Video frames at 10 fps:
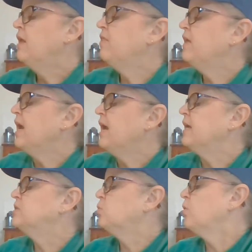The
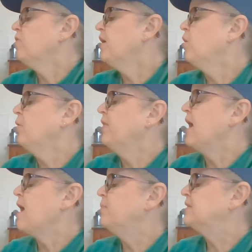eggs were there when the
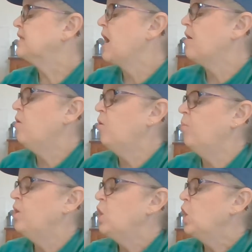Abbotts got
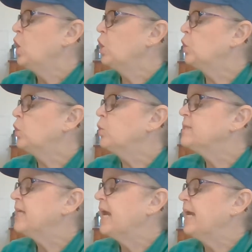home.
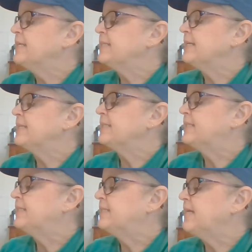Goose eggs,
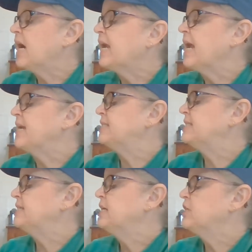duck eggs,
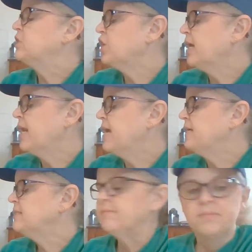chicken
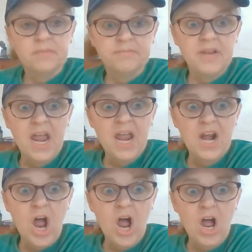eggs,
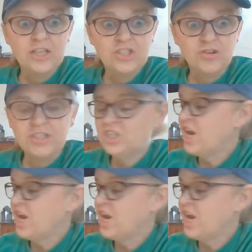and ostrich